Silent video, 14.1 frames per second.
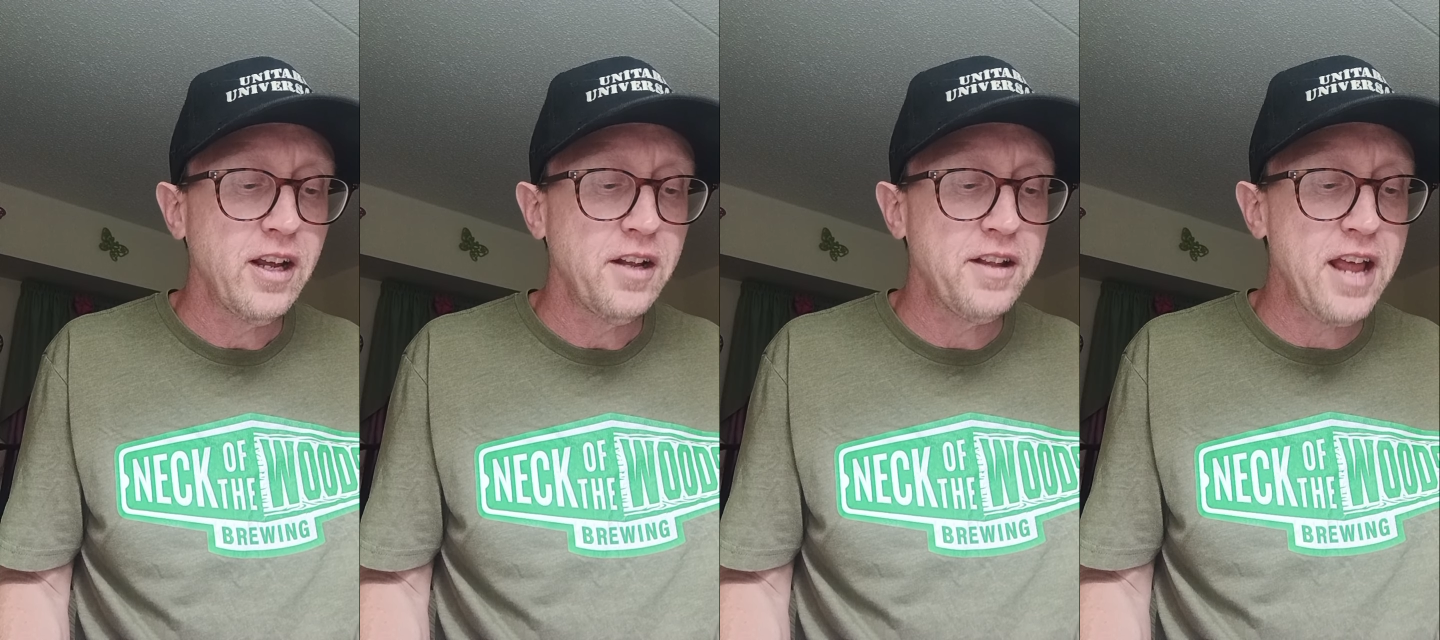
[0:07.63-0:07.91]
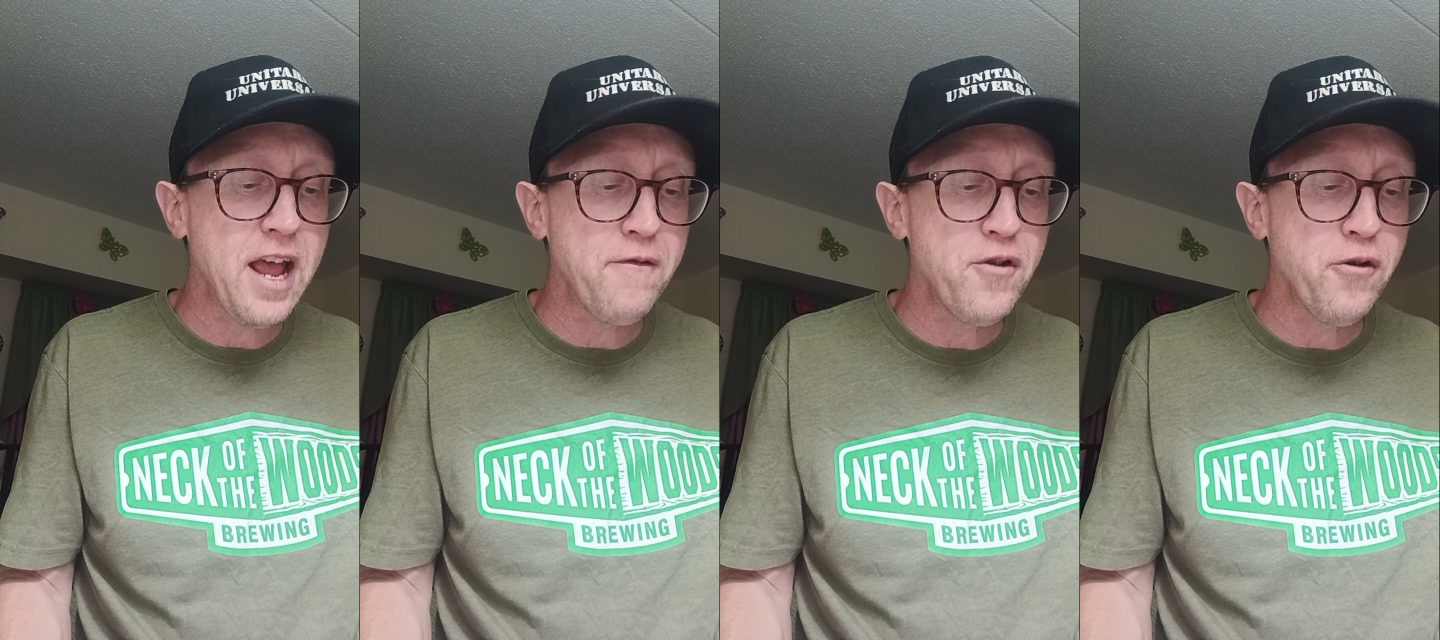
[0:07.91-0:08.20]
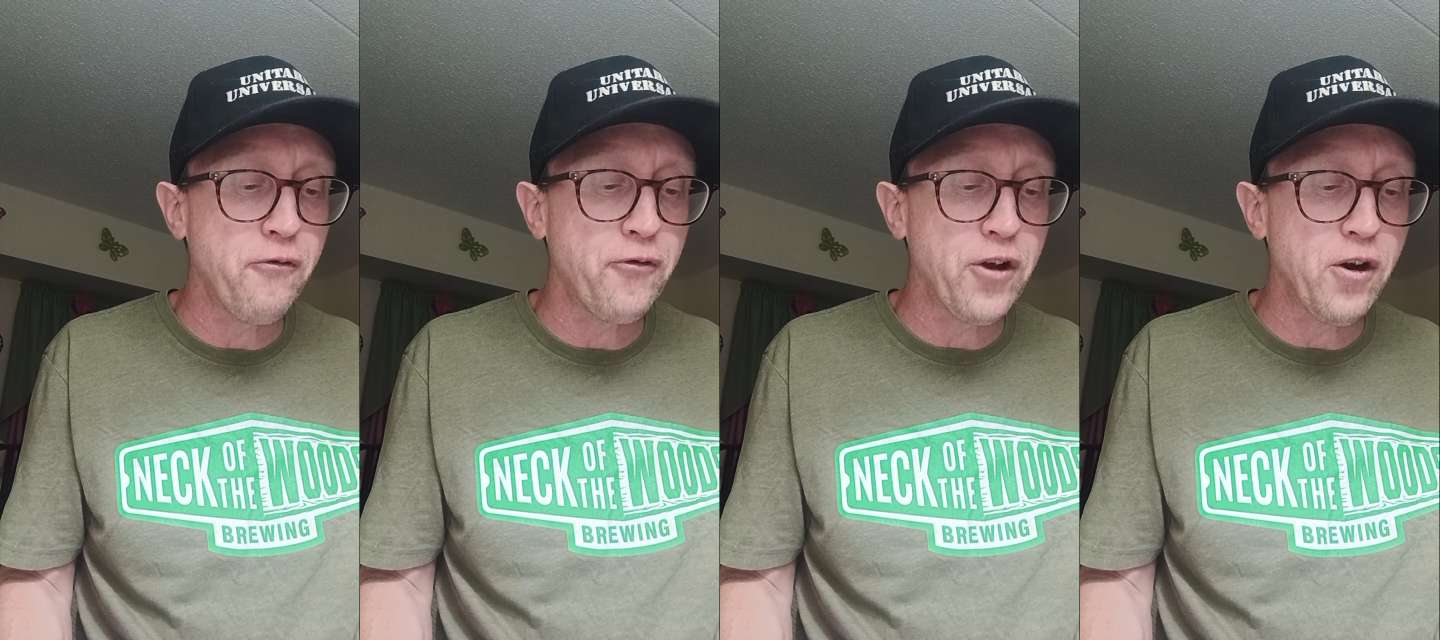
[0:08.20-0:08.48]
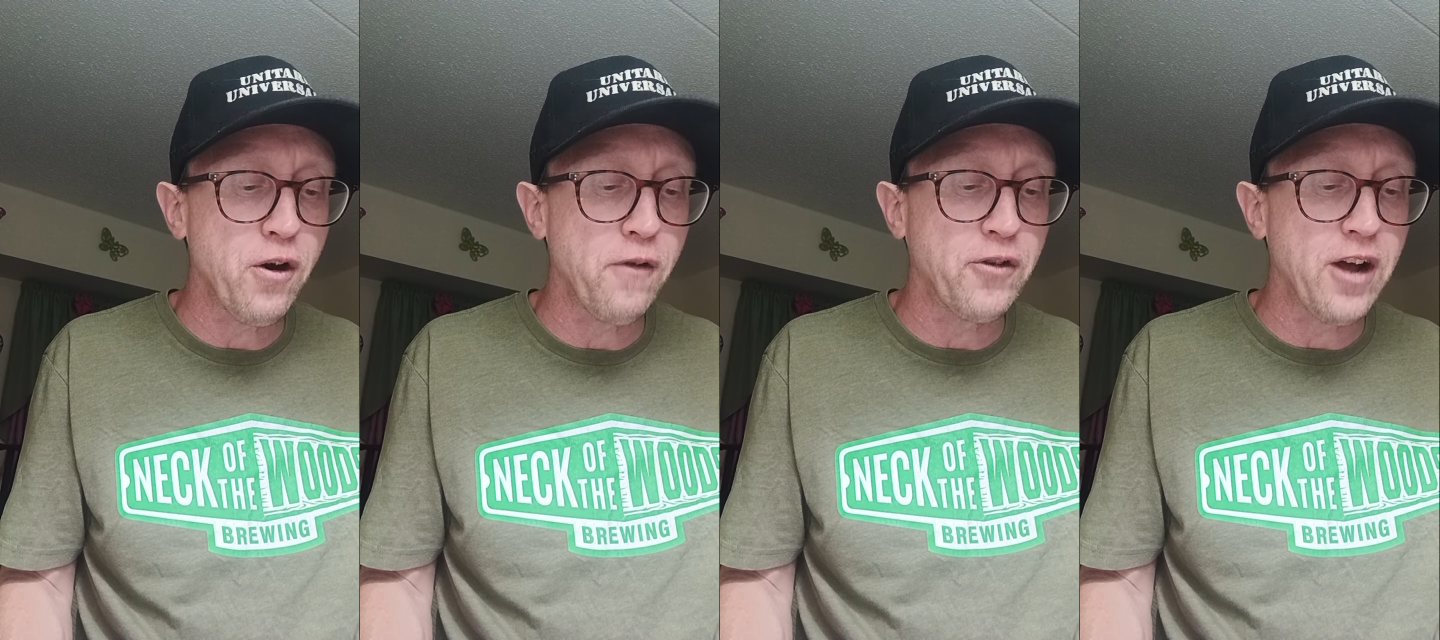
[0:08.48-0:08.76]
They have no
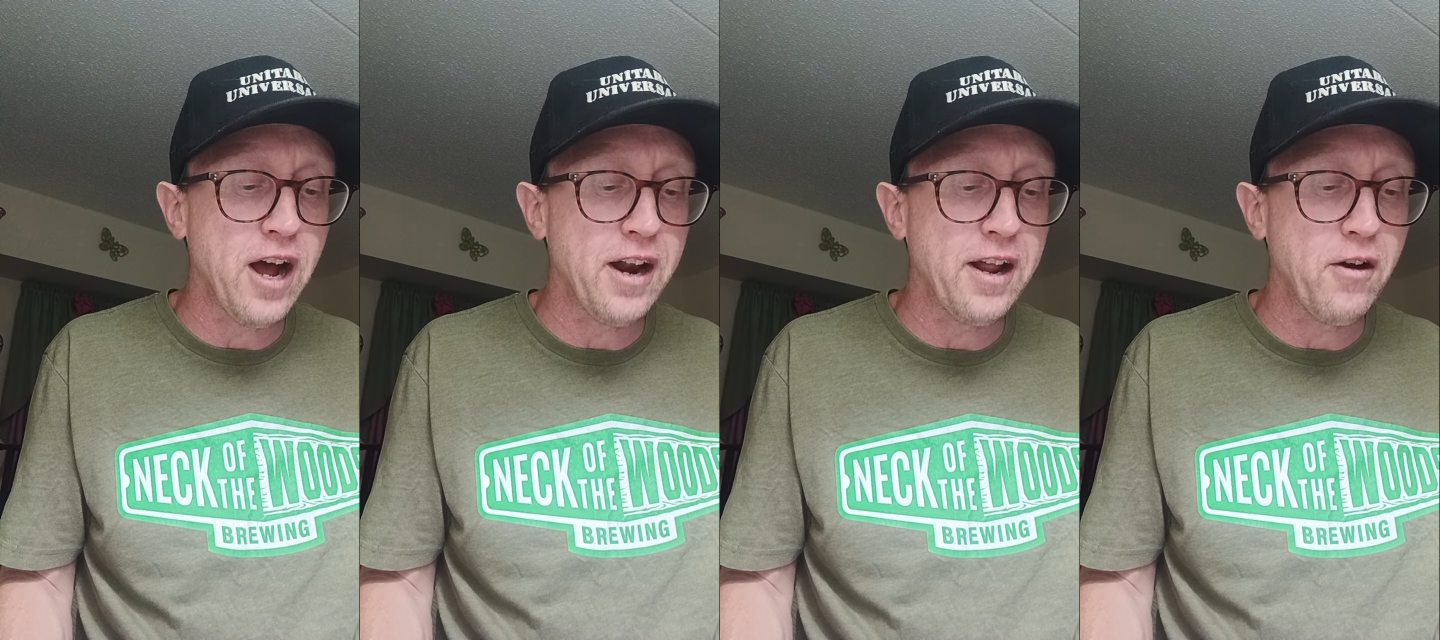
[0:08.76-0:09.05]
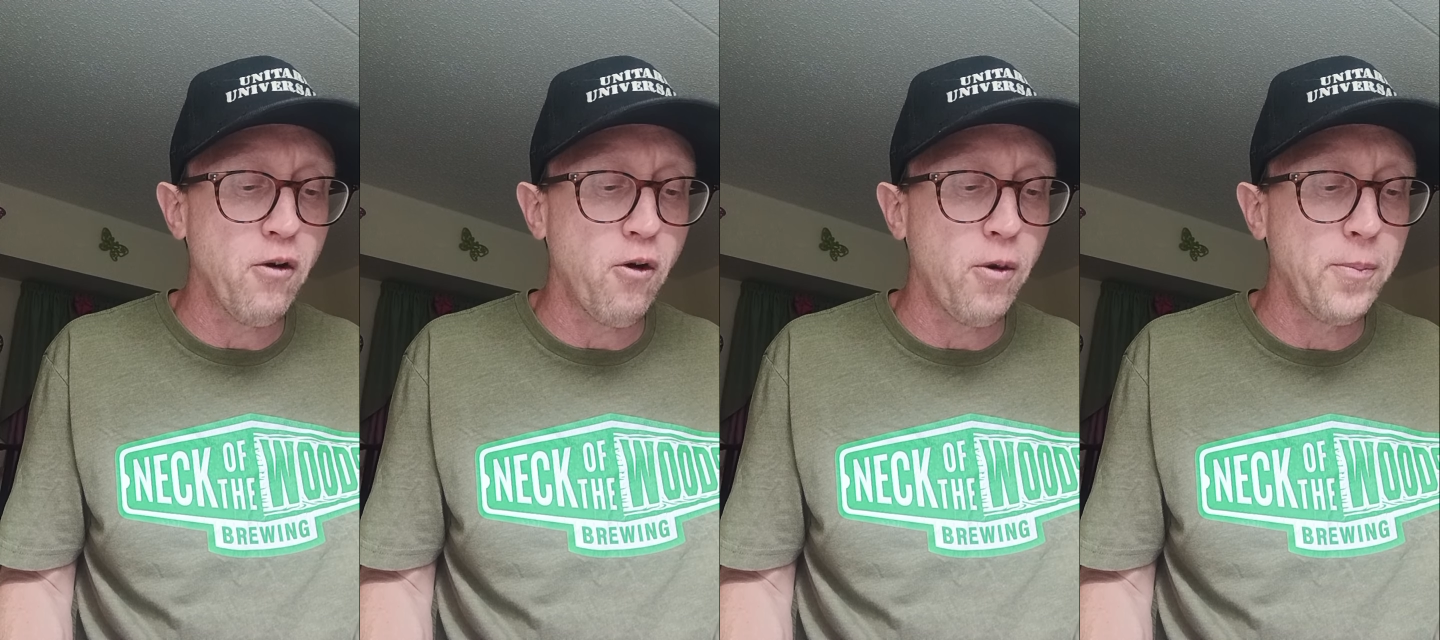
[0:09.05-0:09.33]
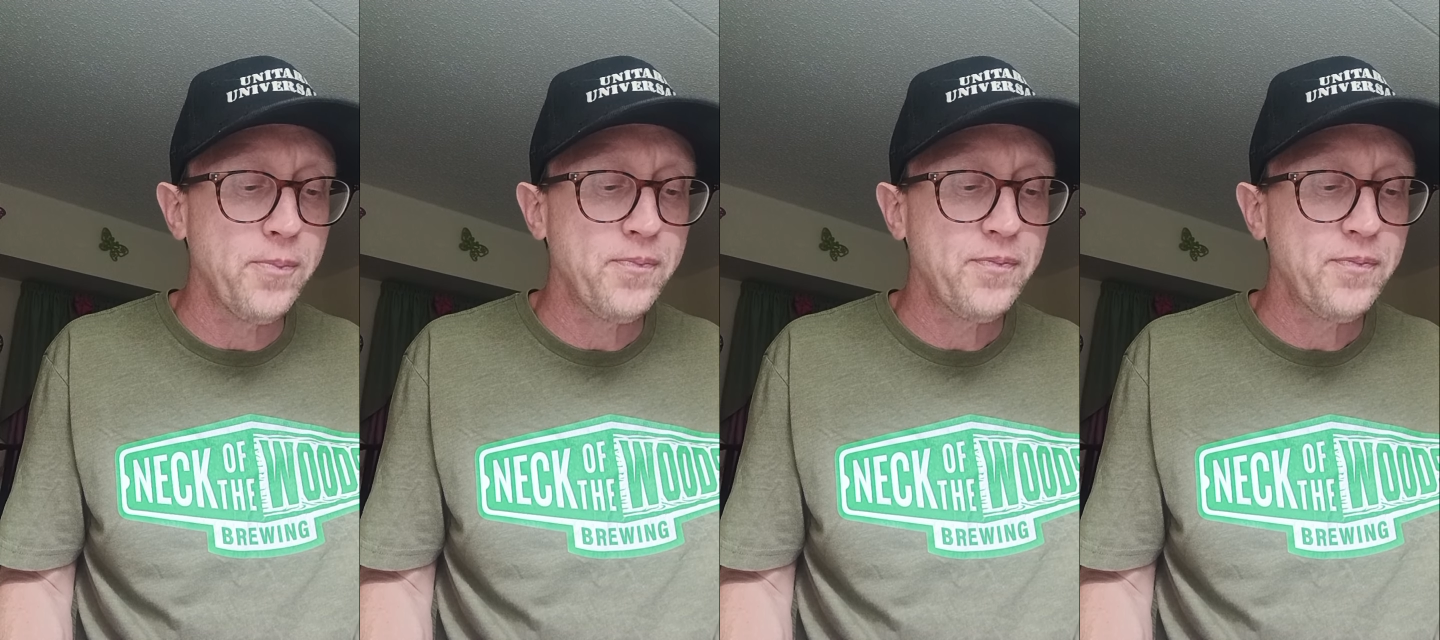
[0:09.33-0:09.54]
fear of God at all.